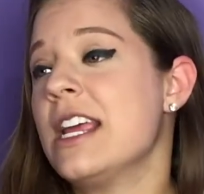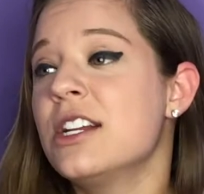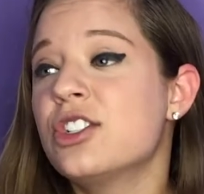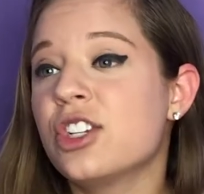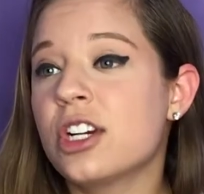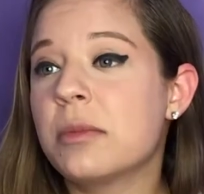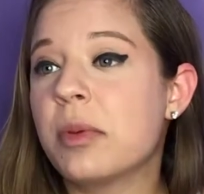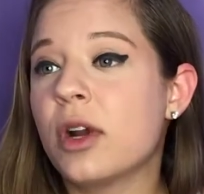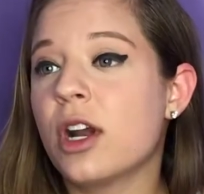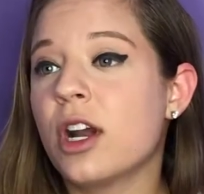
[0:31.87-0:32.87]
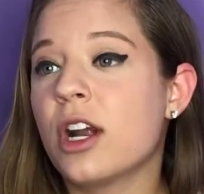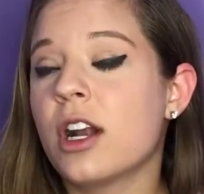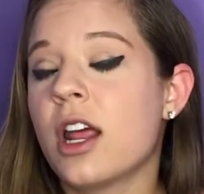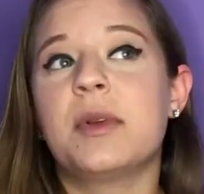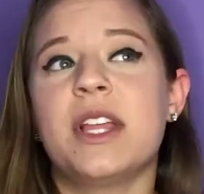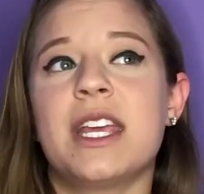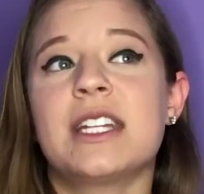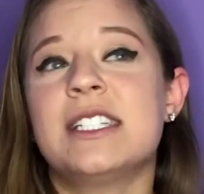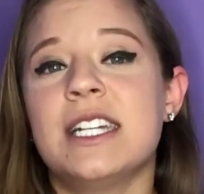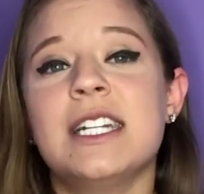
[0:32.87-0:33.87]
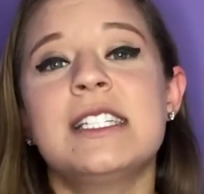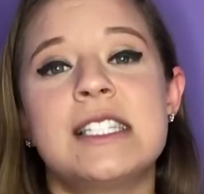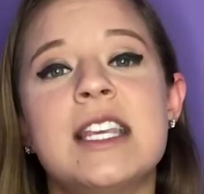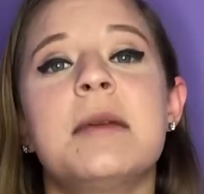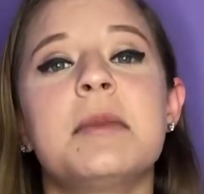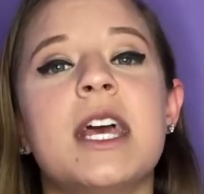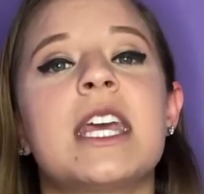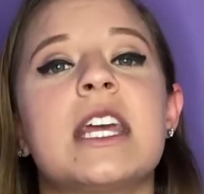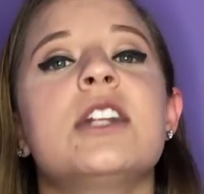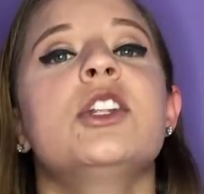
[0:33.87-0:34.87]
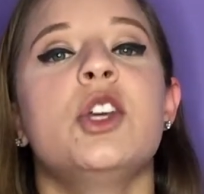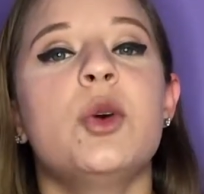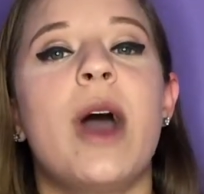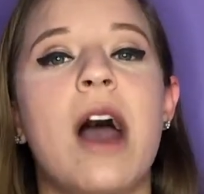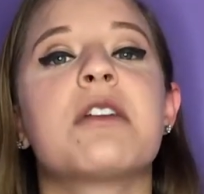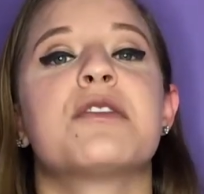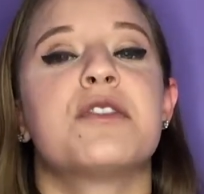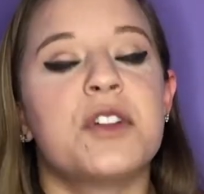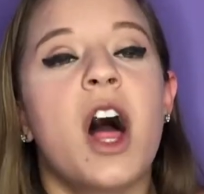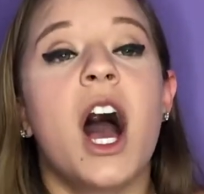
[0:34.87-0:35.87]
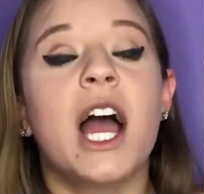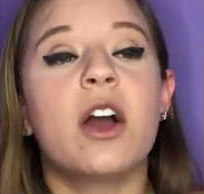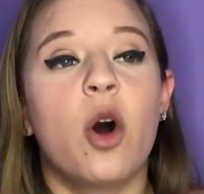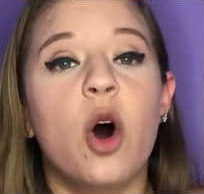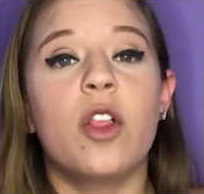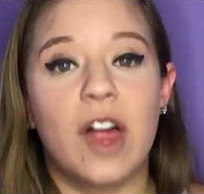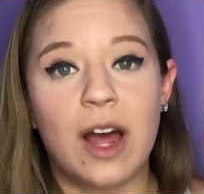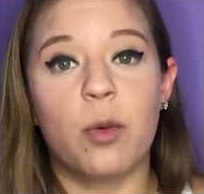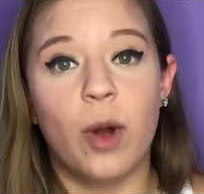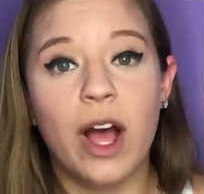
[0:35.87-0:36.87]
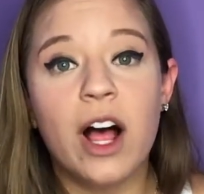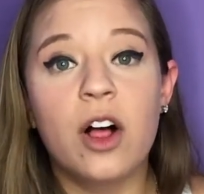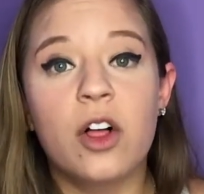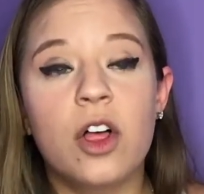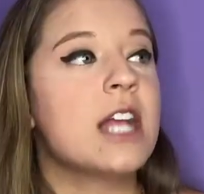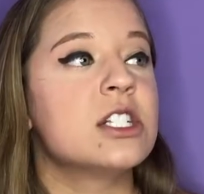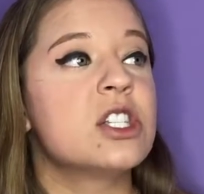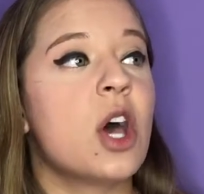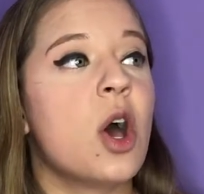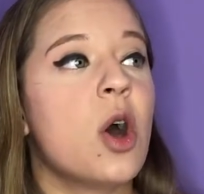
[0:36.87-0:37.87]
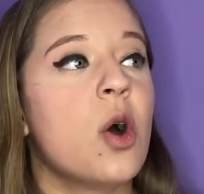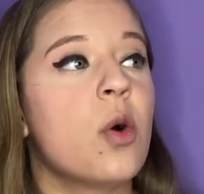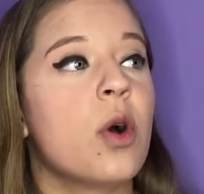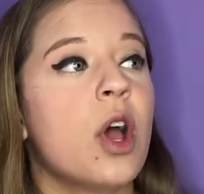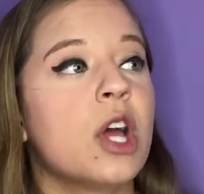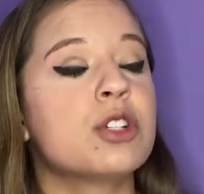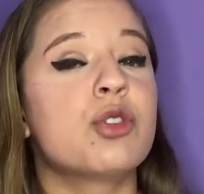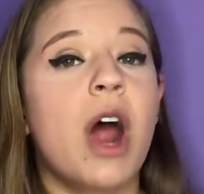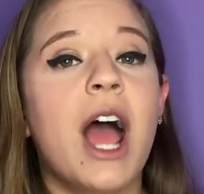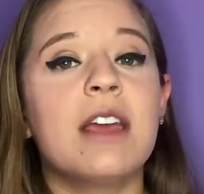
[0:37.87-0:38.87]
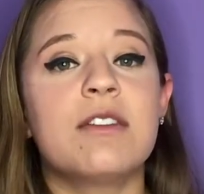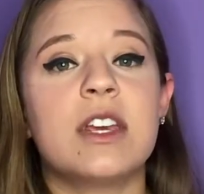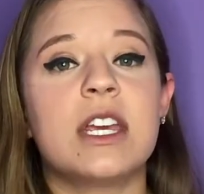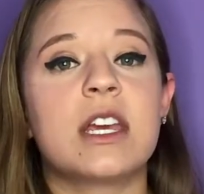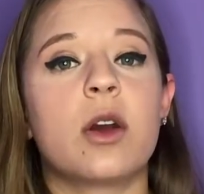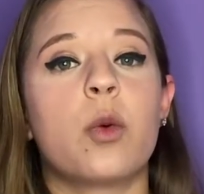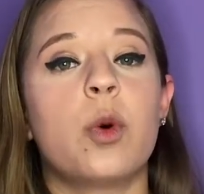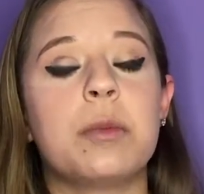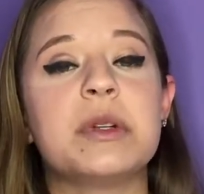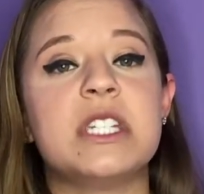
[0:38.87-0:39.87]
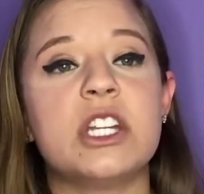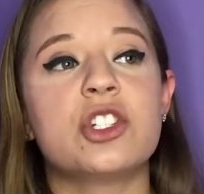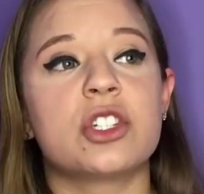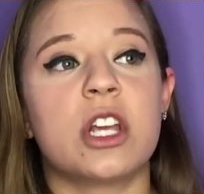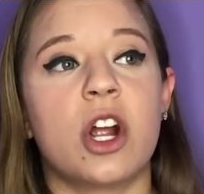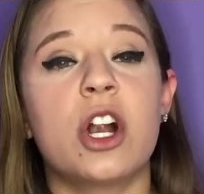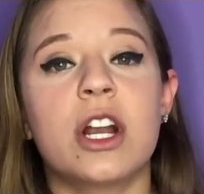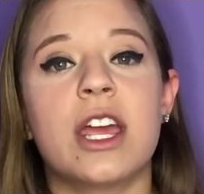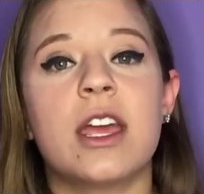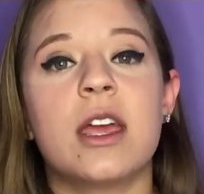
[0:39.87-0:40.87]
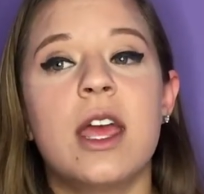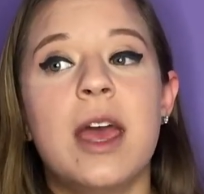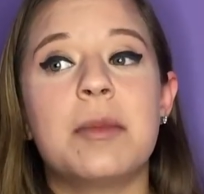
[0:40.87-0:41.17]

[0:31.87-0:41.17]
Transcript: injured bird, but like it didn't seem like it knew how to fly all that well, and so driving would potentially hurt it.